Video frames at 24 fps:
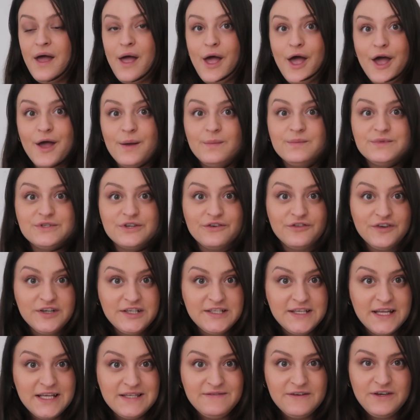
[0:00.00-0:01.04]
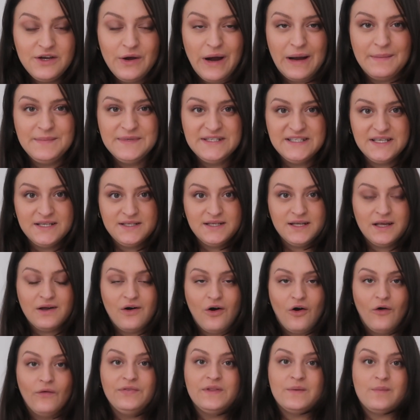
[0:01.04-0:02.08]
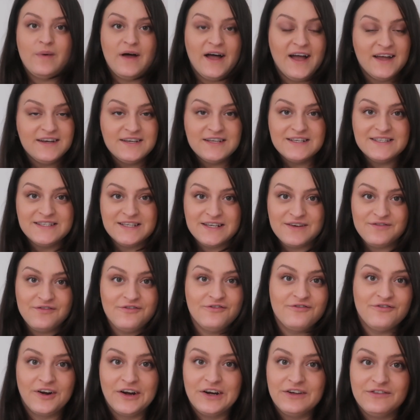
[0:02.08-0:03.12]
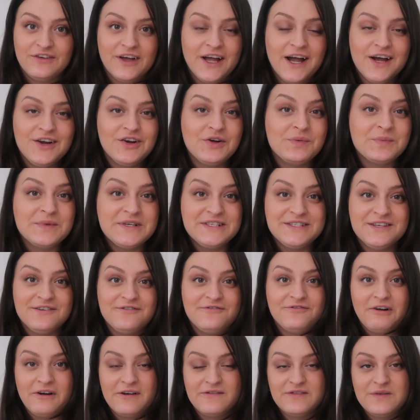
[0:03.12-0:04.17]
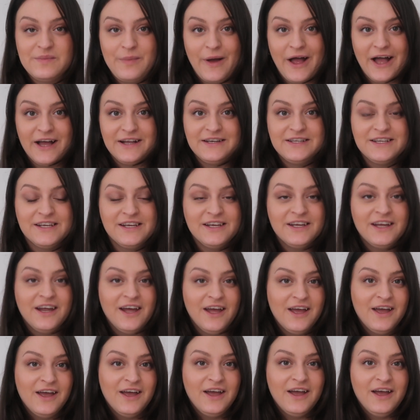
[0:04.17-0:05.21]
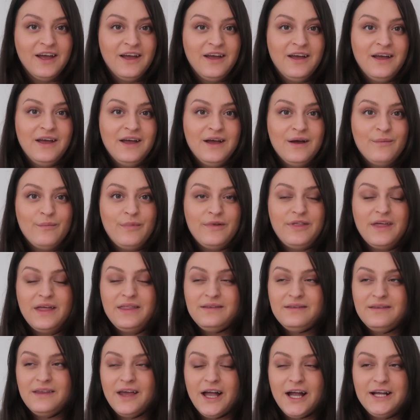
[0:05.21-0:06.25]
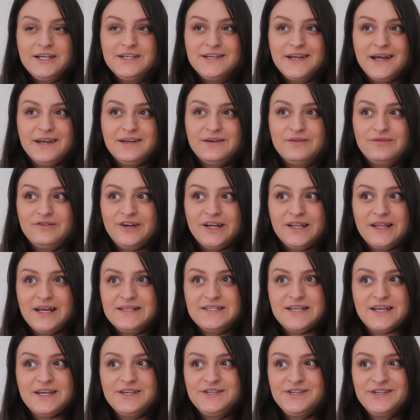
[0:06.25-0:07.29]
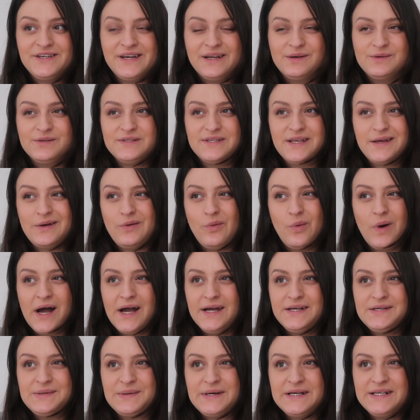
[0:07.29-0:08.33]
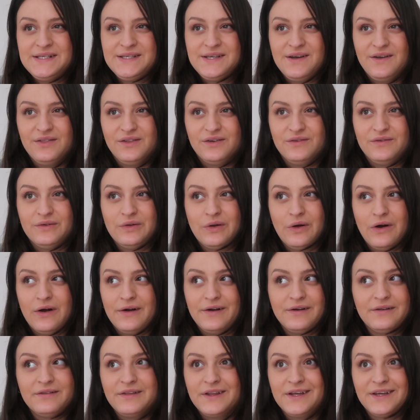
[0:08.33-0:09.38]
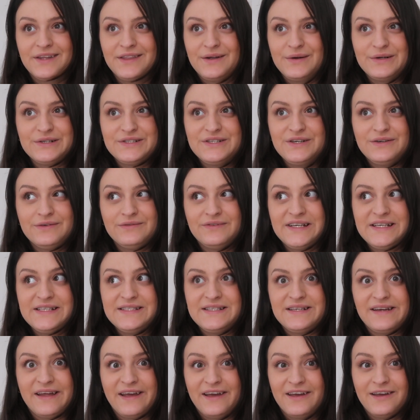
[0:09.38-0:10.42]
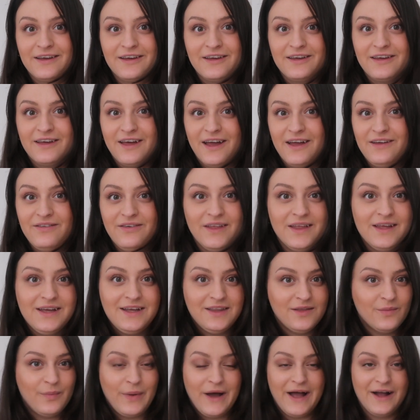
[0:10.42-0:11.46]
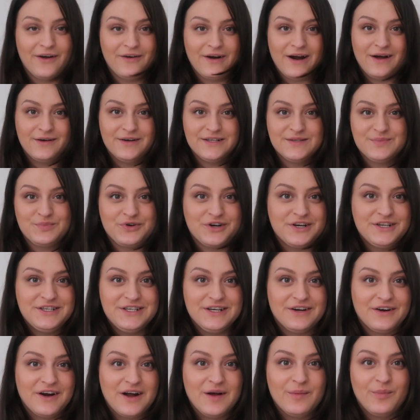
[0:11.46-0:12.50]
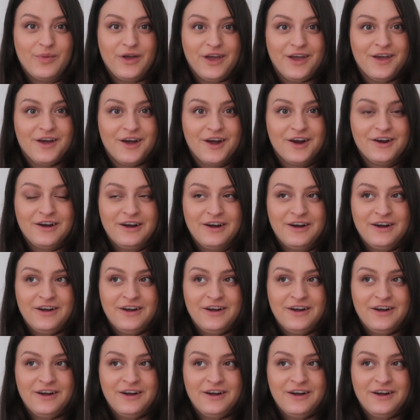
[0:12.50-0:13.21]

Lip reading: So for today's video, I'm sitting on the bed instead of in front of it. I normally sit in front of the bed. But then I just had a realization. I was like, why do I sit on the floor? Like, there's no reasoning. I feel like the background is prettier up here